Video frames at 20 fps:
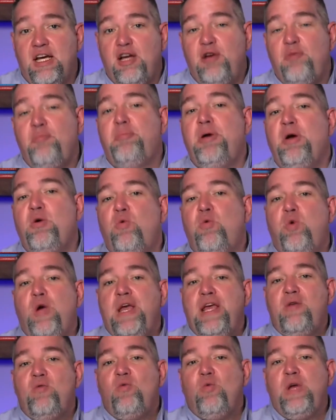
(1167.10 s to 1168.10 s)
But
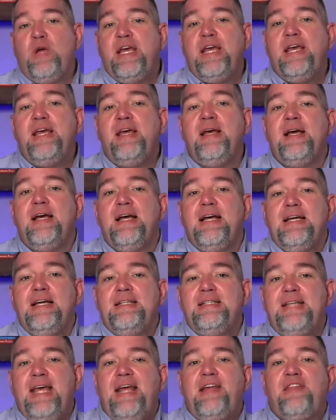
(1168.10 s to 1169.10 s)
when we
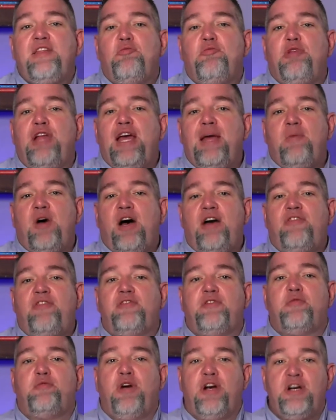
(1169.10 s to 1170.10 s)
take the blame off of
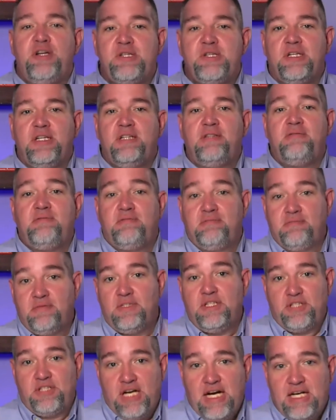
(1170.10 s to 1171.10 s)
a person,
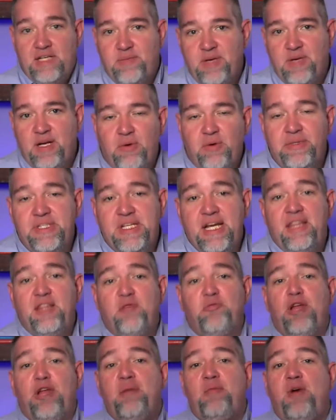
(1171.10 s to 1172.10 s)
the trash man, when we take the
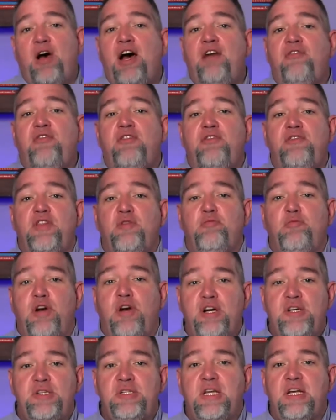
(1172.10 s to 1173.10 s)
blame off of the
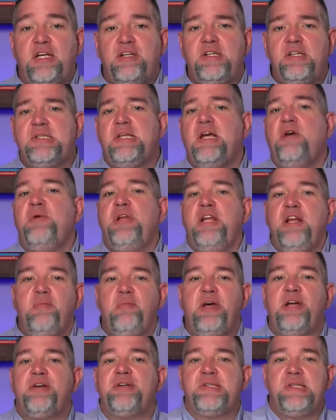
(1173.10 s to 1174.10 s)
person and just say, we need a
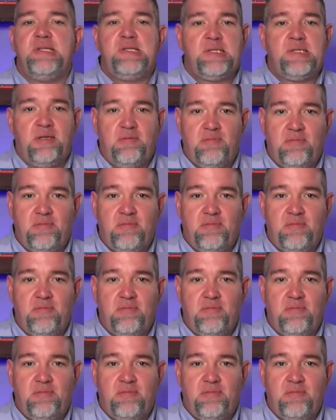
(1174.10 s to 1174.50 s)
better system.